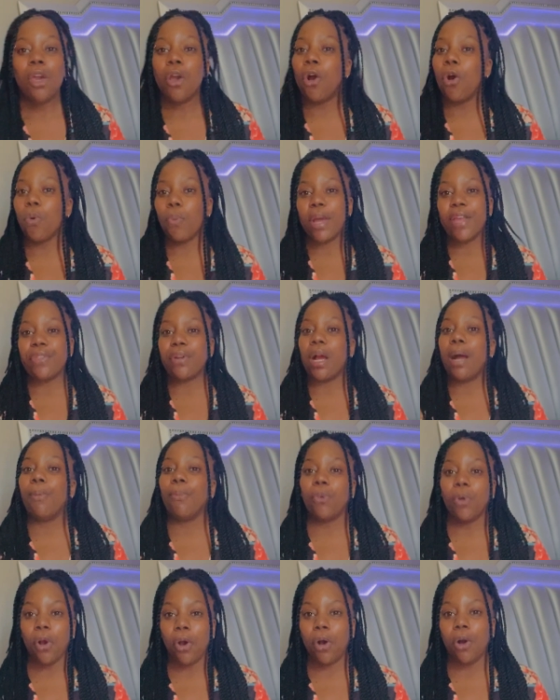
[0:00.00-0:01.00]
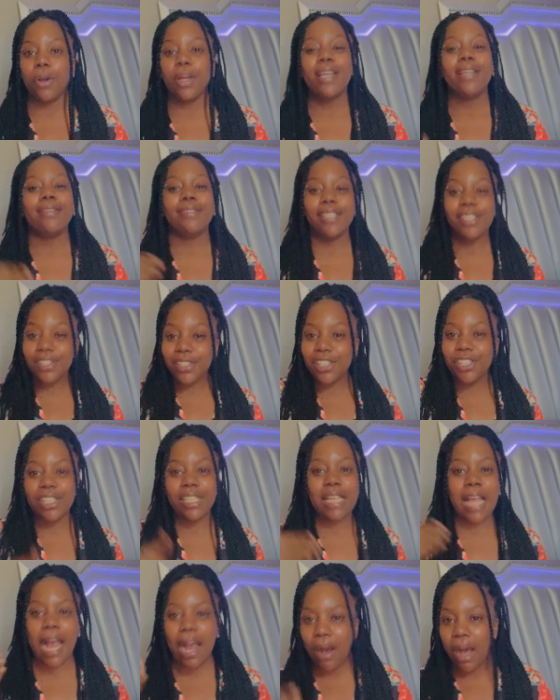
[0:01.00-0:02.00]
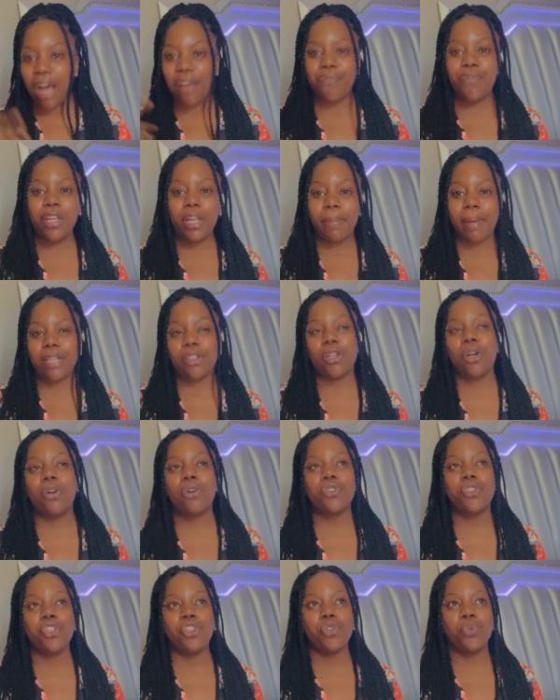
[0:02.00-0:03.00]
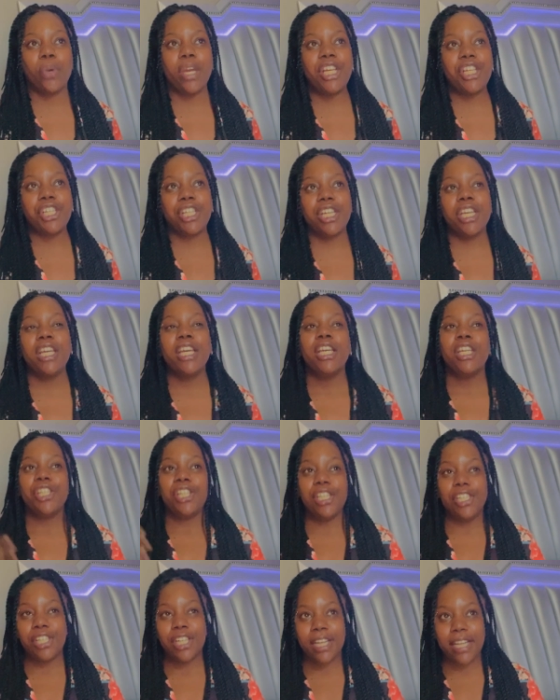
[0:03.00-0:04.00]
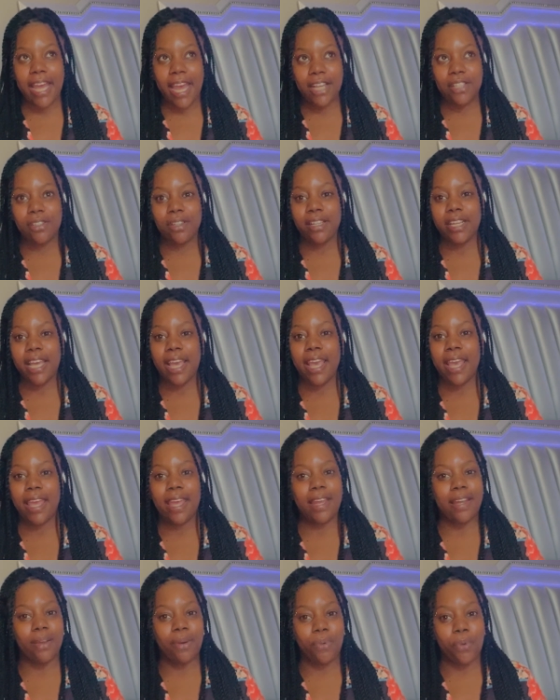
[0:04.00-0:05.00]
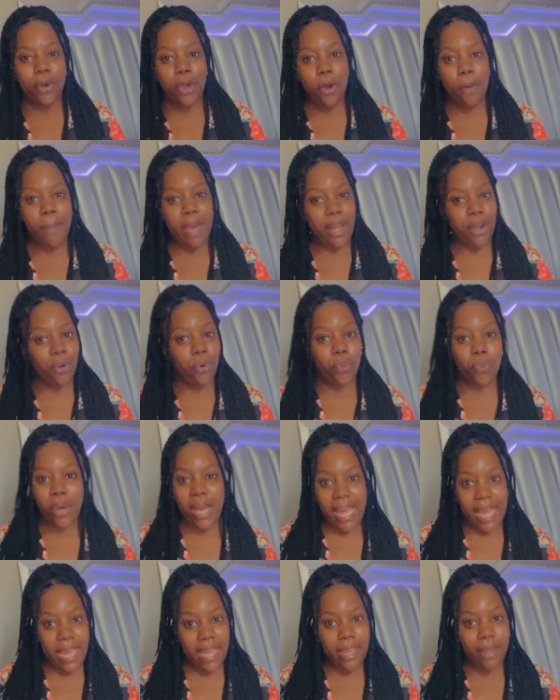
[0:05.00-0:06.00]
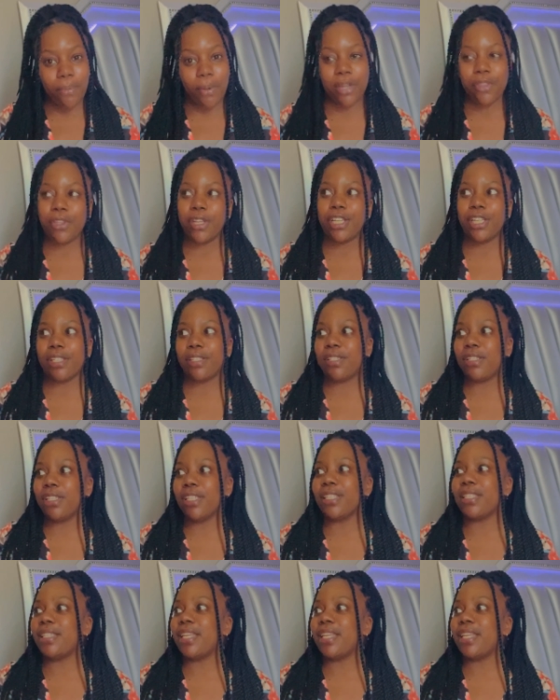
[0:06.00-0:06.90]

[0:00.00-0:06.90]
or whether I'm wrong. This is just how I feel about the whole situation. She should have asked her dad in a well mannered way rather than just